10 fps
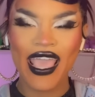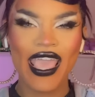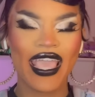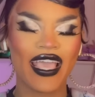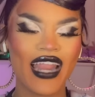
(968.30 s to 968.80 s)

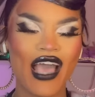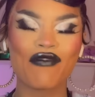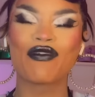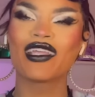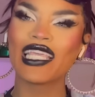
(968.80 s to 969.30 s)
And I
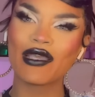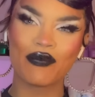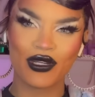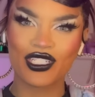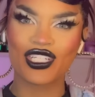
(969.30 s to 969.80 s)
really
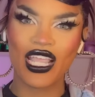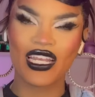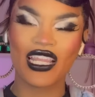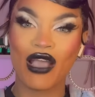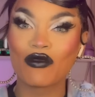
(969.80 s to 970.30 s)

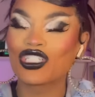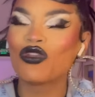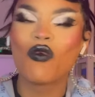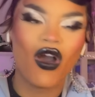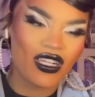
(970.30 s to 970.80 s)
appreciated that when she
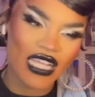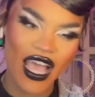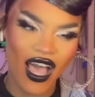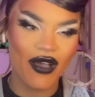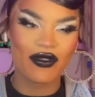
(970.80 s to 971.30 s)
walked
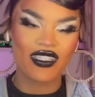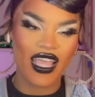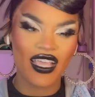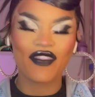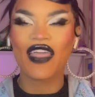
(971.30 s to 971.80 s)
out, I was
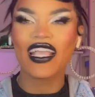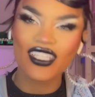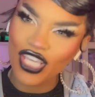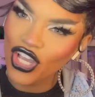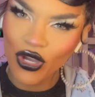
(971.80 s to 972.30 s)
like,
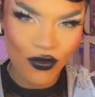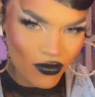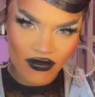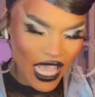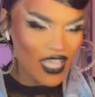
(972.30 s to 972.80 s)
thank you,
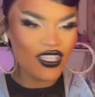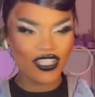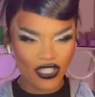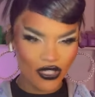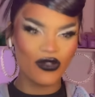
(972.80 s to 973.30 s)
thank
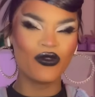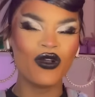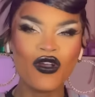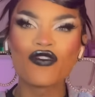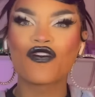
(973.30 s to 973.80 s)
you
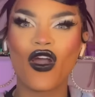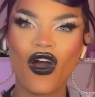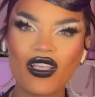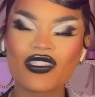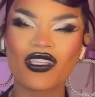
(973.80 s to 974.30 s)
for
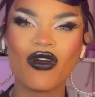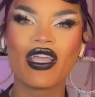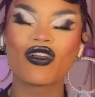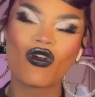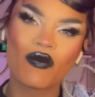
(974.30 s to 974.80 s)
also
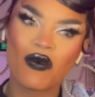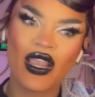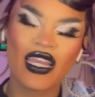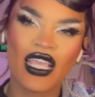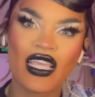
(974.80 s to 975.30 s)

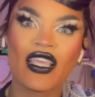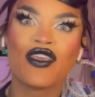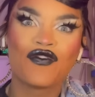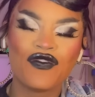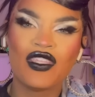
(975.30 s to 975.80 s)
incorporating
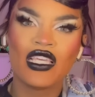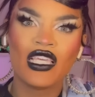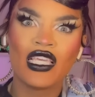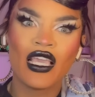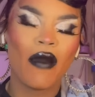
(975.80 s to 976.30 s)

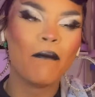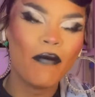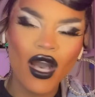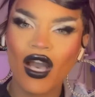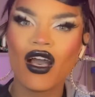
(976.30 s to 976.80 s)
the
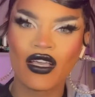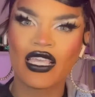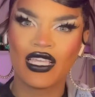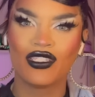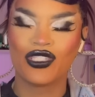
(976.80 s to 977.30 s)
mug
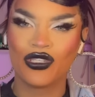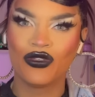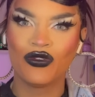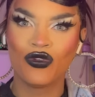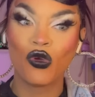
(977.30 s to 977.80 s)

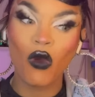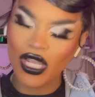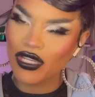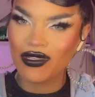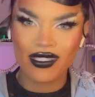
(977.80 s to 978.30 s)
into what
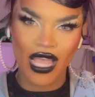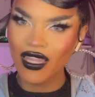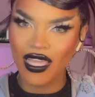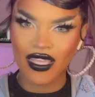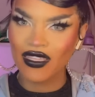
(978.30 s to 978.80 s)
you're
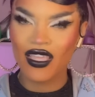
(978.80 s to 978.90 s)
selling.